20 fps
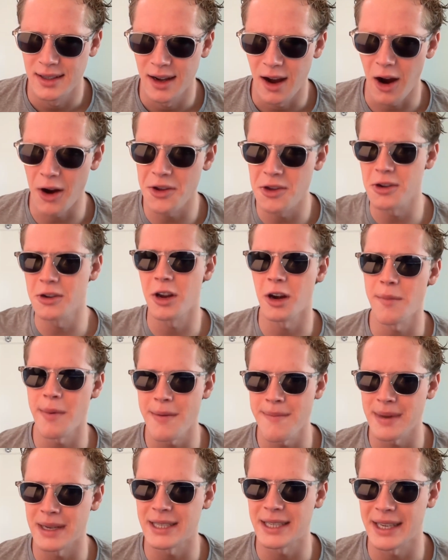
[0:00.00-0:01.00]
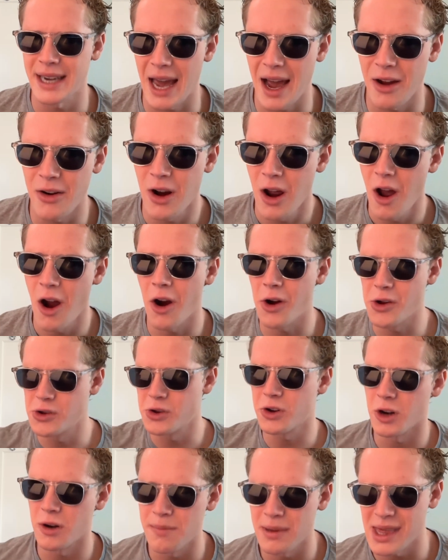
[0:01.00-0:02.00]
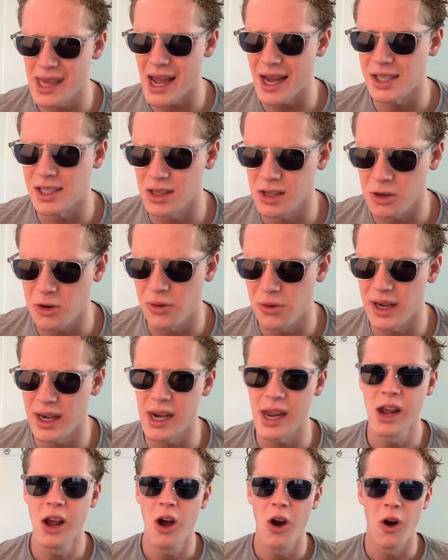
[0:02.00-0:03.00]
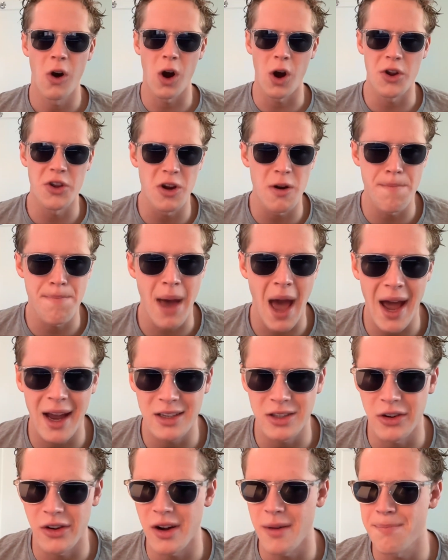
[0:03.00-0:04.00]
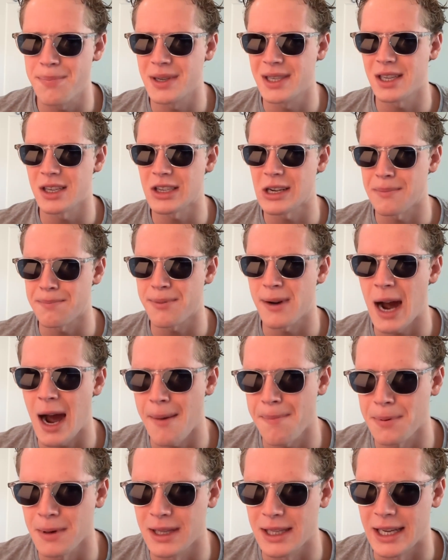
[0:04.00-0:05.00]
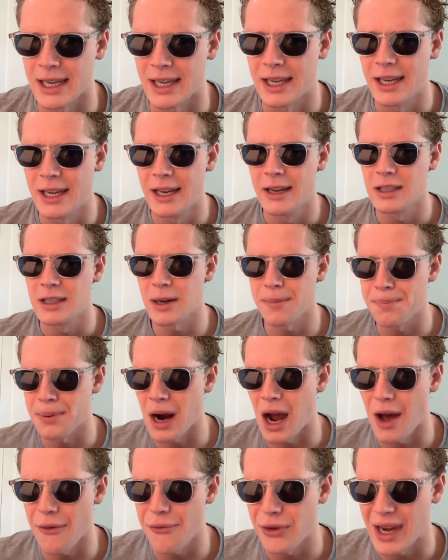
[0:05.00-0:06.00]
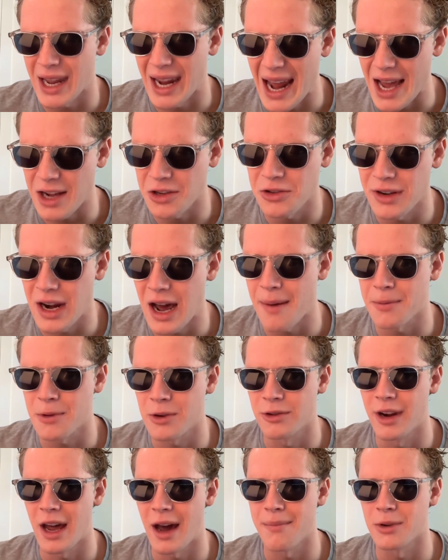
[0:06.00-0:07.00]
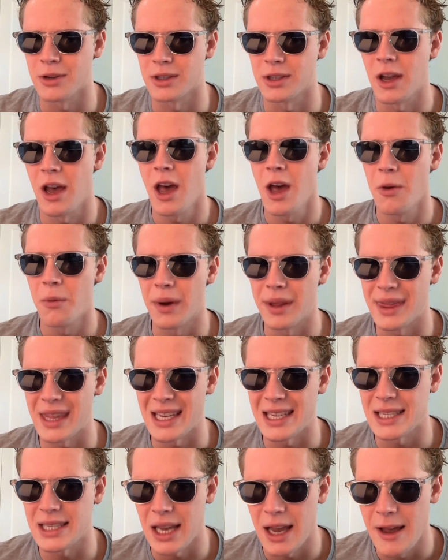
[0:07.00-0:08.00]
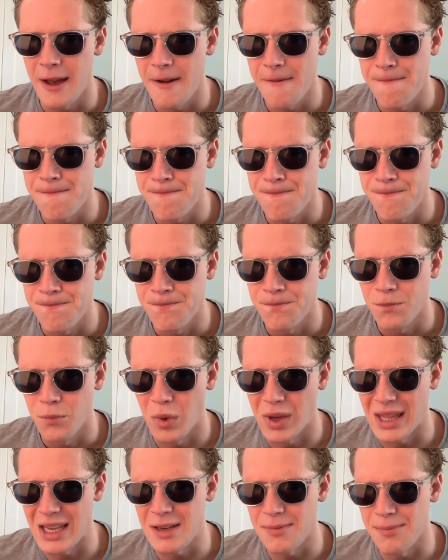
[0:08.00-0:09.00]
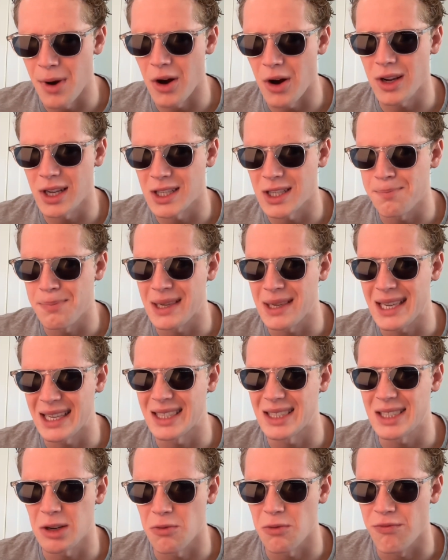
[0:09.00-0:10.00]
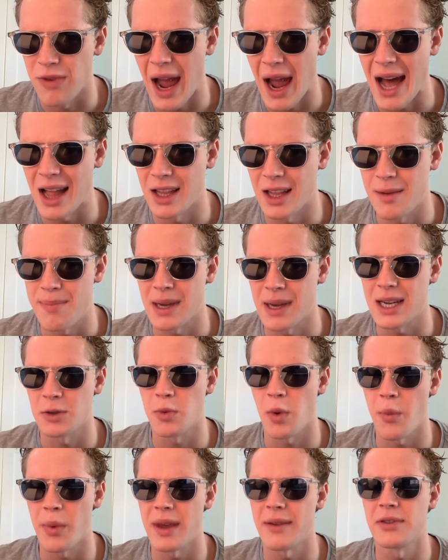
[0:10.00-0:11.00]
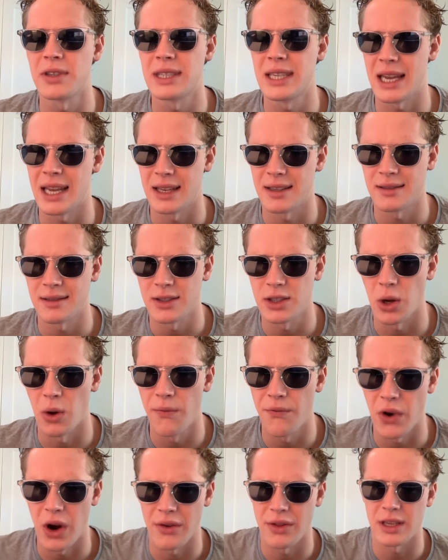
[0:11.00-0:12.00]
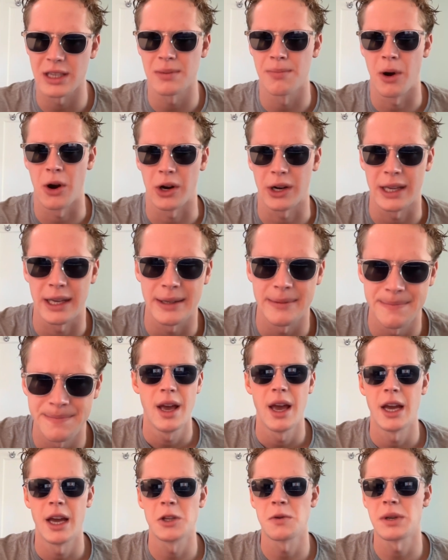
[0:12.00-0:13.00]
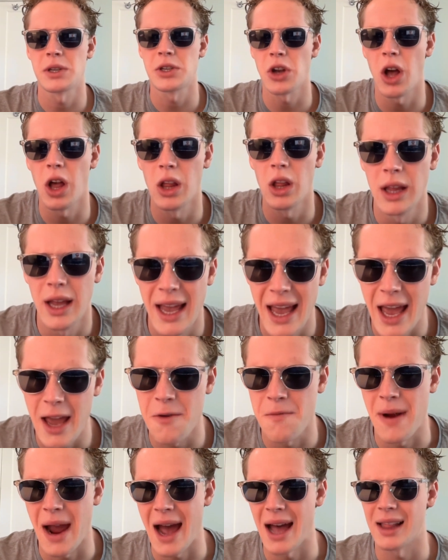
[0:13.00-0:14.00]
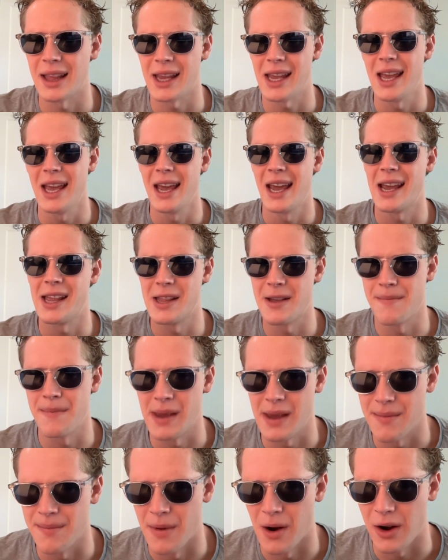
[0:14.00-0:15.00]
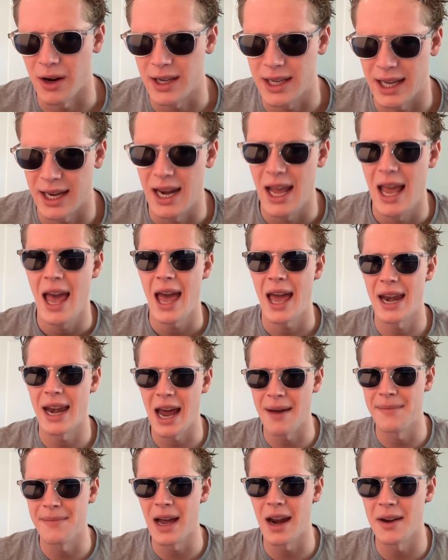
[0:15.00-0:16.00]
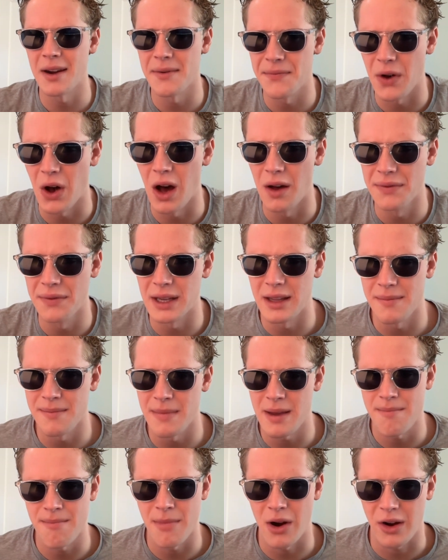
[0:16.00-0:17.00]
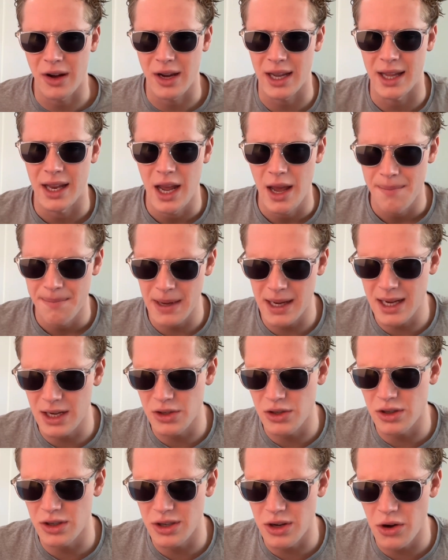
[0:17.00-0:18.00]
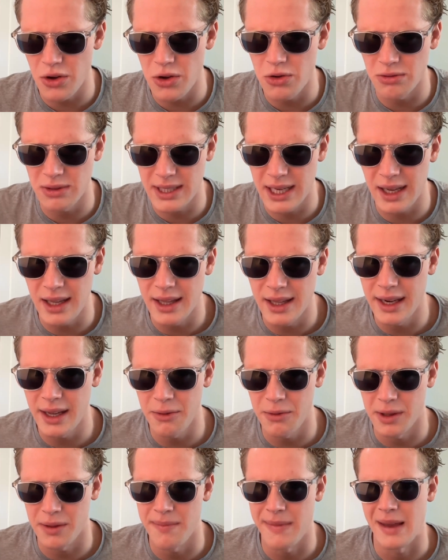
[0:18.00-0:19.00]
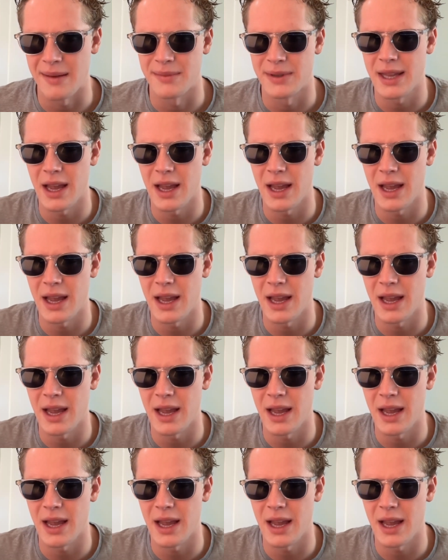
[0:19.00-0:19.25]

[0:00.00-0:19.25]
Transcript: Are you going to be missing out? Are you going to be the exit liquidity? Or are your bags already positioned properly to profit at astronomical numbers when these markets begin to rally? Because what we've seen so far this market is we saw a rally in the meme market. And I'm not involved in the meme market because there's no utility with memes.